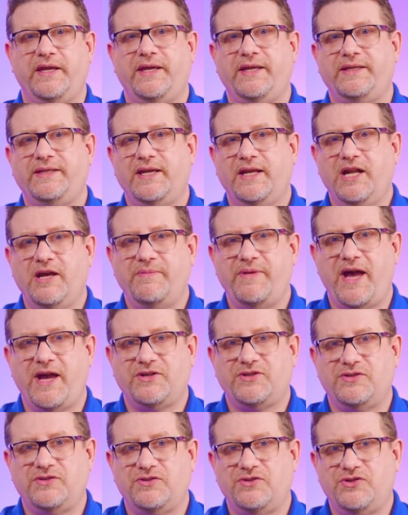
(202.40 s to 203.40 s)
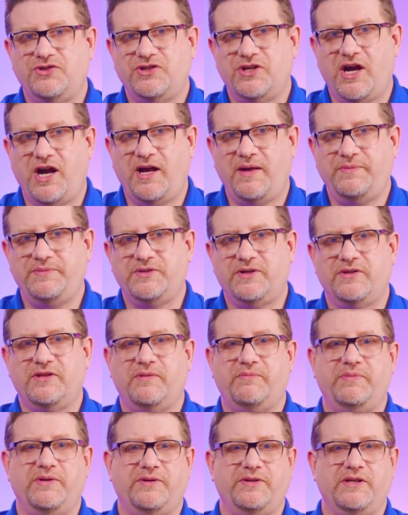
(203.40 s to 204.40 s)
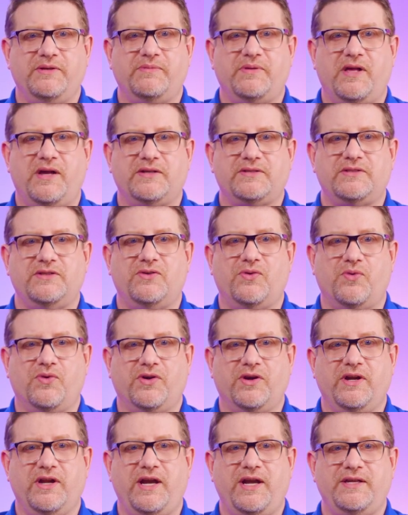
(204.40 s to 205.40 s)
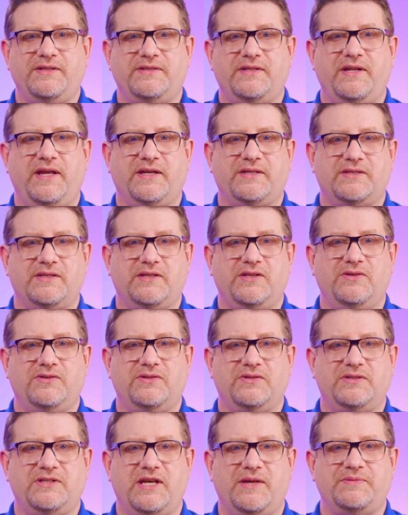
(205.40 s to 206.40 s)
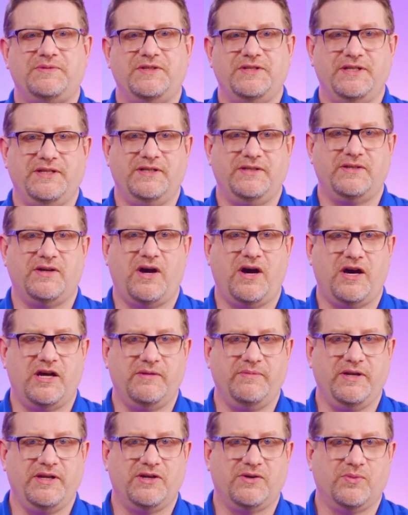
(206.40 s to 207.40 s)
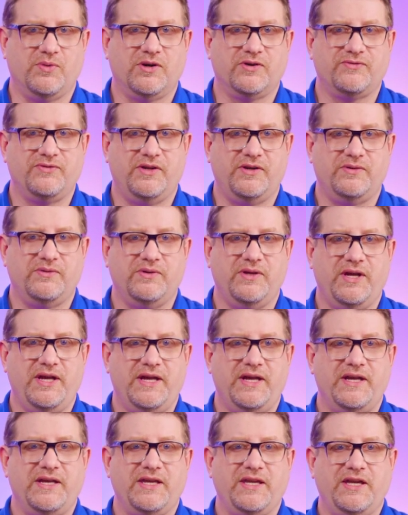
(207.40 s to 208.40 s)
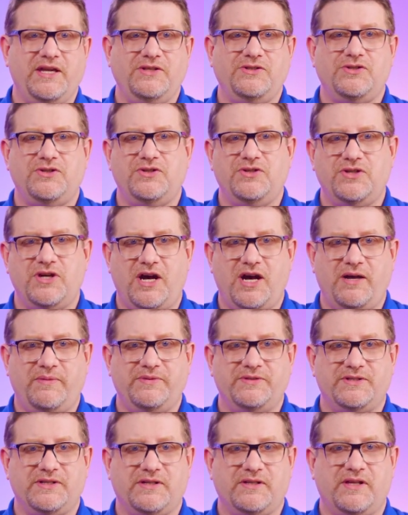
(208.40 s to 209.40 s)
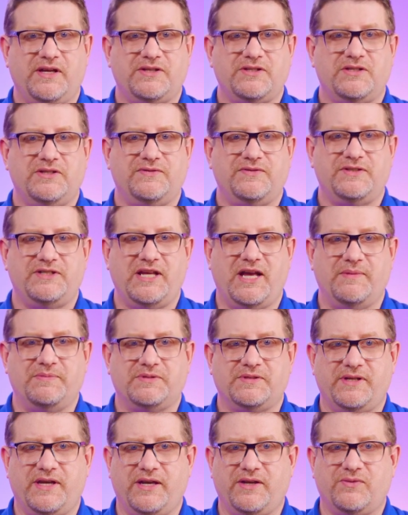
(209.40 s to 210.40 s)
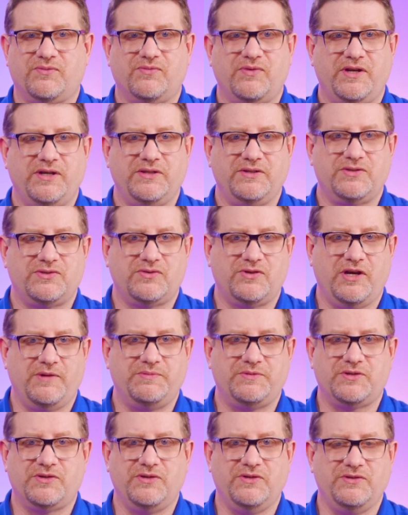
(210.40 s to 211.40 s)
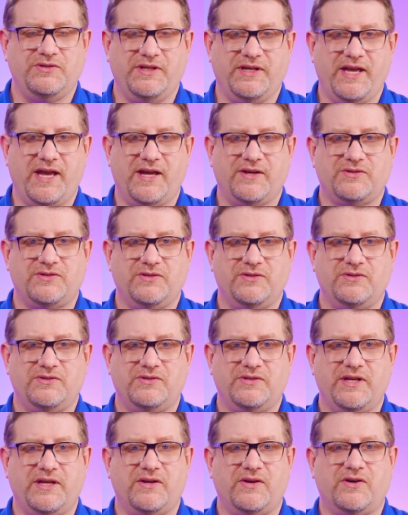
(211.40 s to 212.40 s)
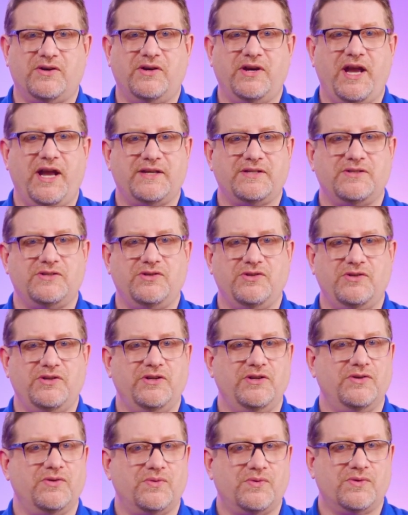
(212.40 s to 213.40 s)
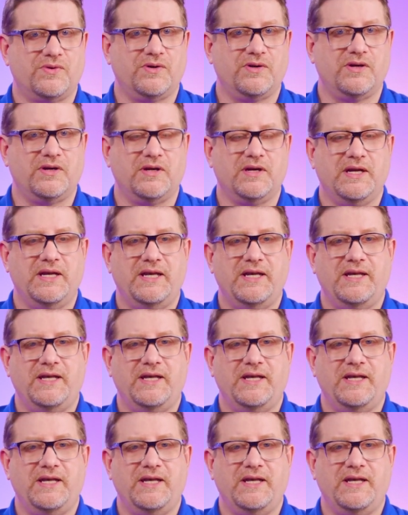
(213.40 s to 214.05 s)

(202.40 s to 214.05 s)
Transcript: In GitHub Actions, jobs are the building blocks that organize and execute the steps needed to automate your workflow. Each job is a collection of steps, like running scripts or using actions, that are executed in order.